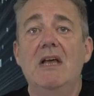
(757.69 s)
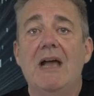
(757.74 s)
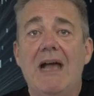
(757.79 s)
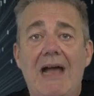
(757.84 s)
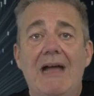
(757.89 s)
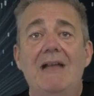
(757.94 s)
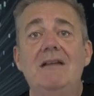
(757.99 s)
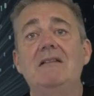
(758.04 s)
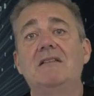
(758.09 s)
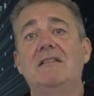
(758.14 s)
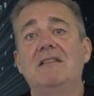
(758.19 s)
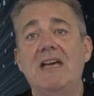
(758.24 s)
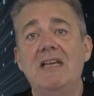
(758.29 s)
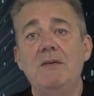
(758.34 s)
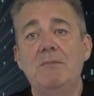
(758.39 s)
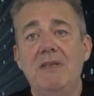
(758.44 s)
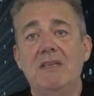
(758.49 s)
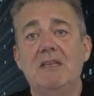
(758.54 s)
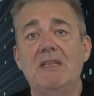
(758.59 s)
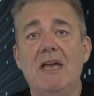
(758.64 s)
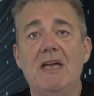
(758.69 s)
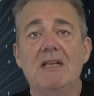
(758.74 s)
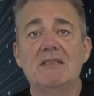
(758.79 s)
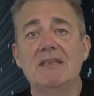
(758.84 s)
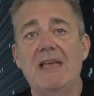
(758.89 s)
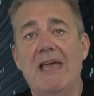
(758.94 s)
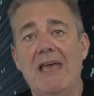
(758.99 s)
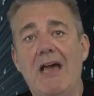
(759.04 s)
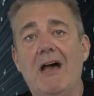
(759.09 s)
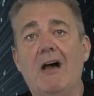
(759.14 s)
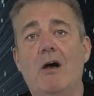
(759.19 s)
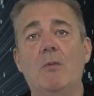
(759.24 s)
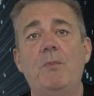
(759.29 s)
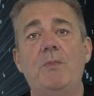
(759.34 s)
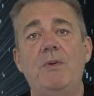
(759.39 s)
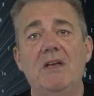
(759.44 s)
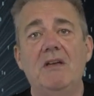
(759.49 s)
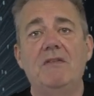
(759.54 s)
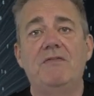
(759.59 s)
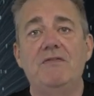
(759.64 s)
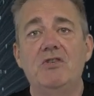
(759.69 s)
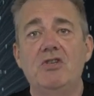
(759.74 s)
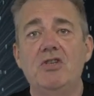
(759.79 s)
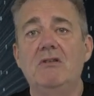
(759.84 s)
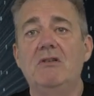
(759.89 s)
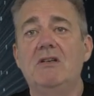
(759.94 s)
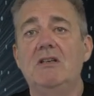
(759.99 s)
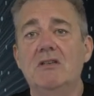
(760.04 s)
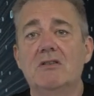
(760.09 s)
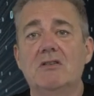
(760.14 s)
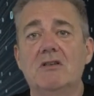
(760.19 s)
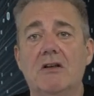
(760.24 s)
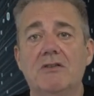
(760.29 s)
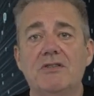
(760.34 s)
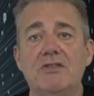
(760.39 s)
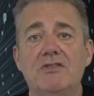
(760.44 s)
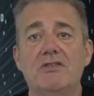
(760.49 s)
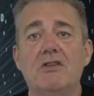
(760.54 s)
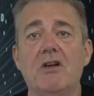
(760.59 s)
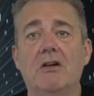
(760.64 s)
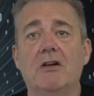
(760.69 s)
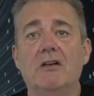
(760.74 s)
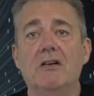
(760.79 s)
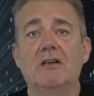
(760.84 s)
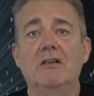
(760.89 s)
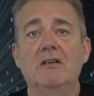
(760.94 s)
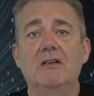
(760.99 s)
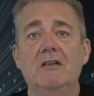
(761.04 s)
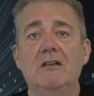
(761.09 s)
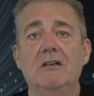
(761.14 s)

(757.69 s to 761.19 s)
And they'd be there to help if juniors got stuck.